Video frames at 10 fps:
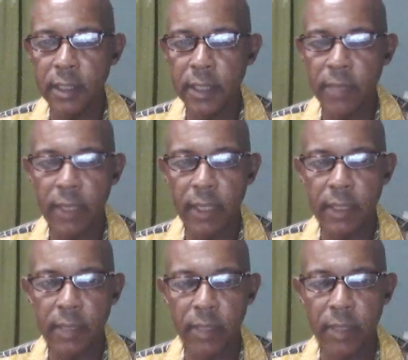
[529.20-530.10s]
it day by
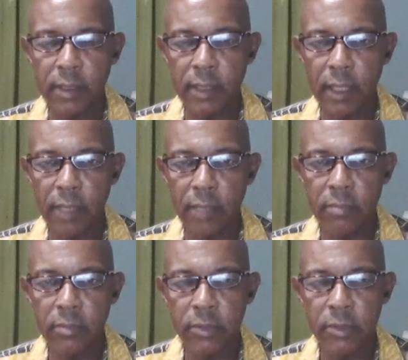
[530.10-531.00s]
day, but
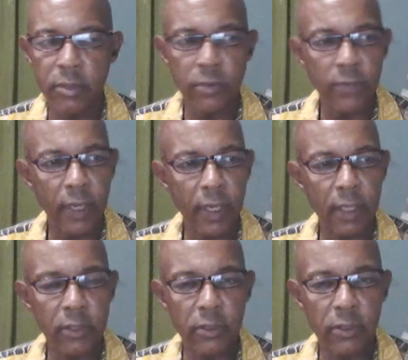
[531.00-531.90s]
um, so
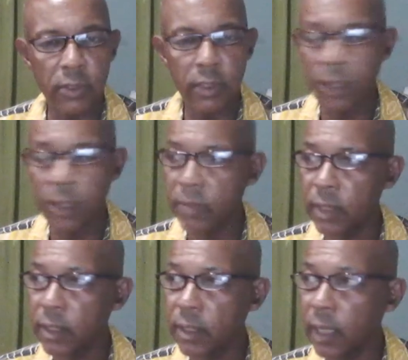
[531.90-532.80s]
far so good. I
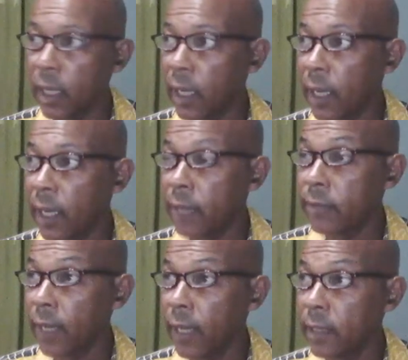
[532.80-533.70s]
mean, uh,
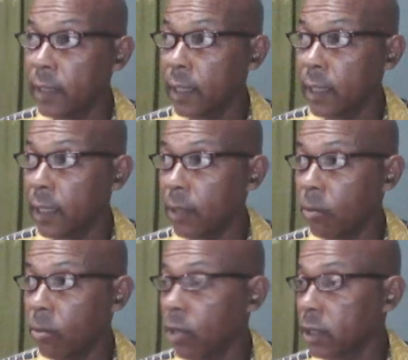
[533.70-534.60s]
I've had uh,
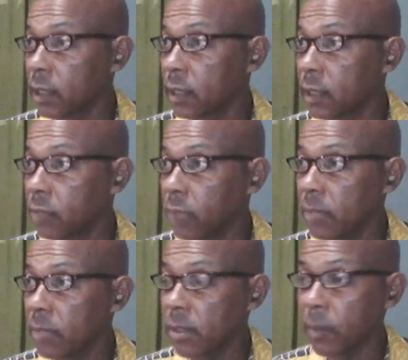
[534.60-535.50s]
water in the
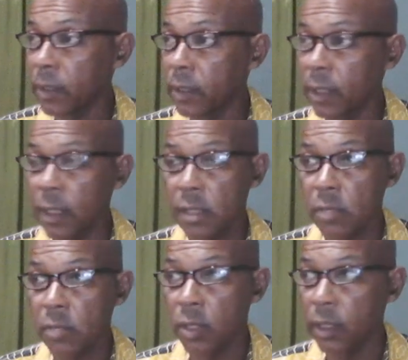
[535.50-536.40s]
pipes up until
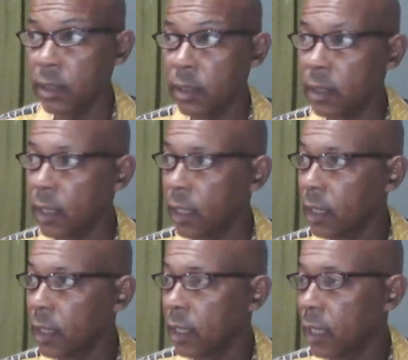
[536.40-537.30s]
this morning, uh,
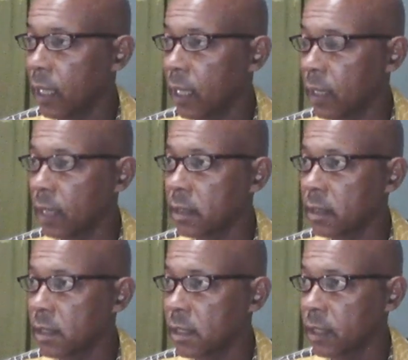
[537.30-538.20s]
and that
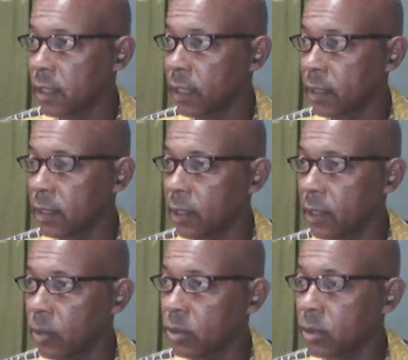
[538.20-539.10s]
is disconnected
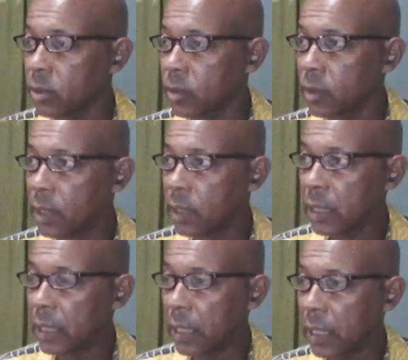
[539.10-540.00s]
now, so.
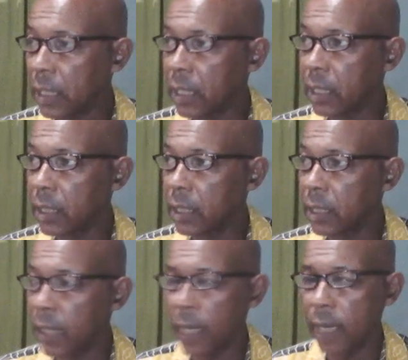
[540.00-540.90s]

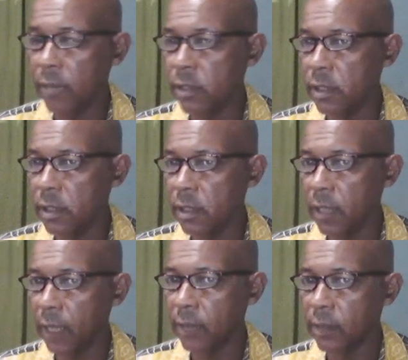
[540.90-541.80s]
I I was
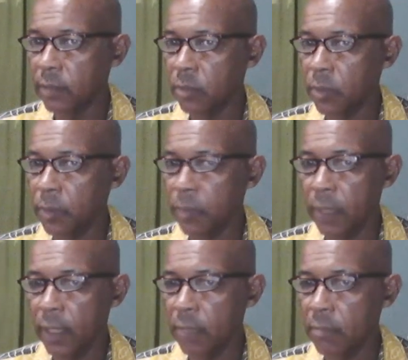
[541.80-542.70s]
I was more
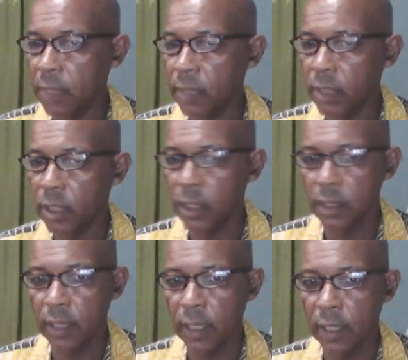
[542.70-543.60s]
prepared than many
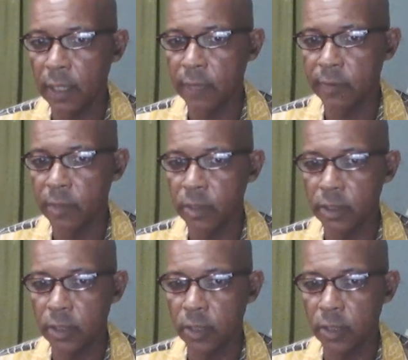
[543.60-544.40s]
because I have about a